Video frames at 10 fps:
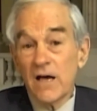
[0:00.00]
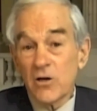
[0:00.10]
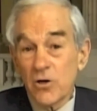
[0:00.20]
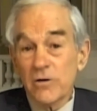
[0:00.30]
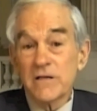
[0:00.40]

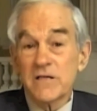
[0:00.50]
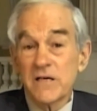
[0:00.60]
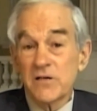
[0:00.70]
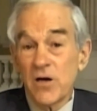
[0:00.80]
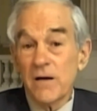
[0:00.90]

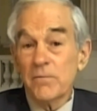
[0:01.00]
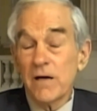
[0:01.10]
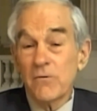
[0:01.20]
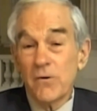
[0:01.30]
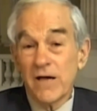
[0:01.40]
currency to
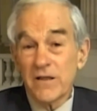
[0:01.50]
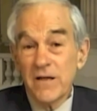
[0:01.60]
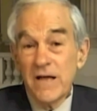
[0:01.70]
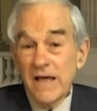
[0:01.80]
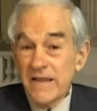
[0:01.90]
operate with,
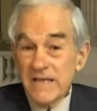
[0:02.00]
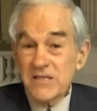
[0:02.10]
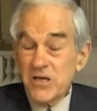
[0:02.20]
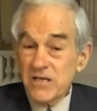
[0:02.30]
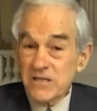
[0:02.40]

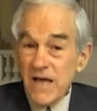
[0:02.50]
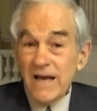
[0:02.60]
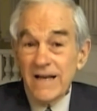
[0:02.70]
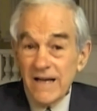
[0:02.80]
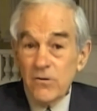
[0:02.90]
let's just
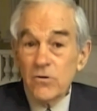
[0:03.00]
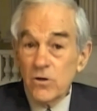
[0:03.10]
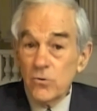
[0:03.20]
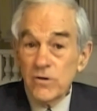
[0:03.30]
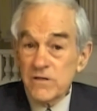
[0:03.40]
allow
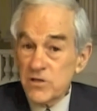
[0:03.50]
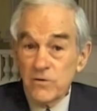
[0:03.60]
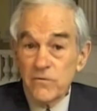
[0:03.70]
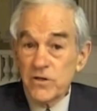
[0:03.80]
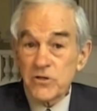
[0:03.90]
gold and
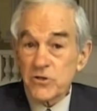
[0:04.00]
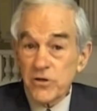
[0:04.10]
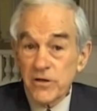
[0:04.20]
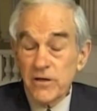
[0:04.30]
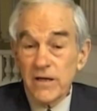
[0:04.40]
silver to
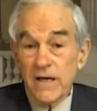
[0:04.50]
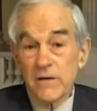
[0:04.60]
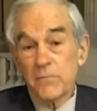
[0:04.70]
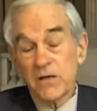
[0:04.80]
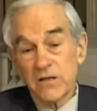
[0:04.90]

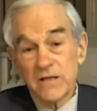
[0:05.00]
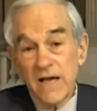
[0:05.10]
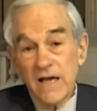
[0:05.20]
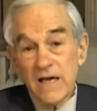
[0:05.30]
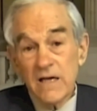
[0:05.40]
circulate. But
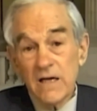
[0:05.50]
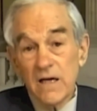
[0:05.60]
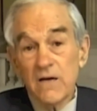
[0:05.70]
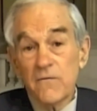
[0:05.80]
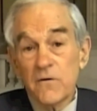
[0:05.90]

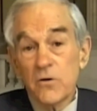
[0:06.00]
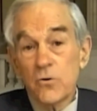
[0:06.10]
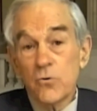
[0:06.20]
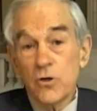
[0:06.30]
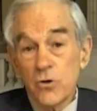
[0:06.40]
today, if
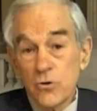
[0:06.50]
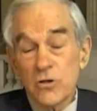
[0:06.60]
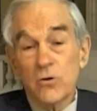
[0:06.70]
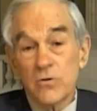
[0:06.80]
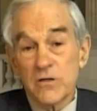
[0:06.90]
you
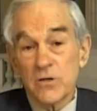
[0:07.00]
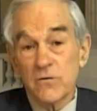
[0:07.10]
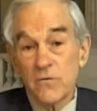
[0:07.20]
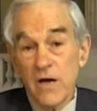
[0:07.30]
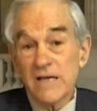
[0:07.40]
use gold and
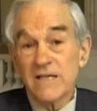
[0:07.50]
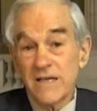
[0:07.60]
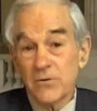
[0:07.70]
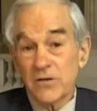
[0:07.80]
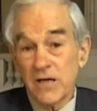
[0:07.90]
silver as
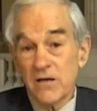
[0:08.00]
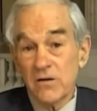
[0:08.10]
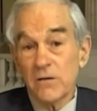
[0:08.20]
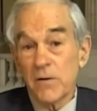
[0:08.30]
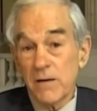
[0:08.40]
legal
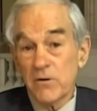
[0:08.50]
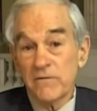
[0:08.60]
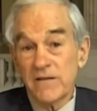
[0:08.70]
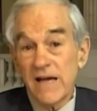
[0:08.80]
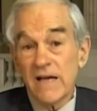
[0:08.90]
tender in
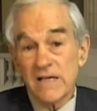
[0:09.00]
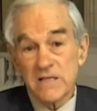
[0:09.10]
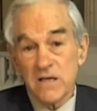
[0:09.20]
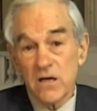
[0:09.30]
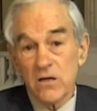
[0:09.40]
payment of debt,
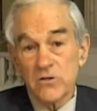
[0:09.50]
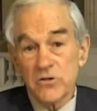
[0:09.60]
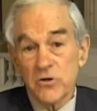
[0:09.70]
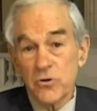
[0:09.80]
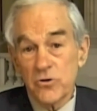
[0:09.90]
as the
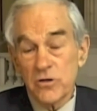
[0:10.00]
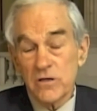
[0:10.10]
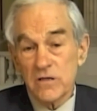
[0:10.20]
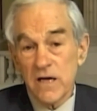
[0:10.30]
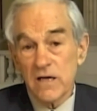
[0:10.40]

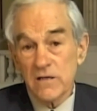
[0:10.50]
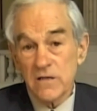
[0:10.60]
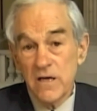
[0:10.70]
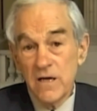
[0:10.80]
Constitution says,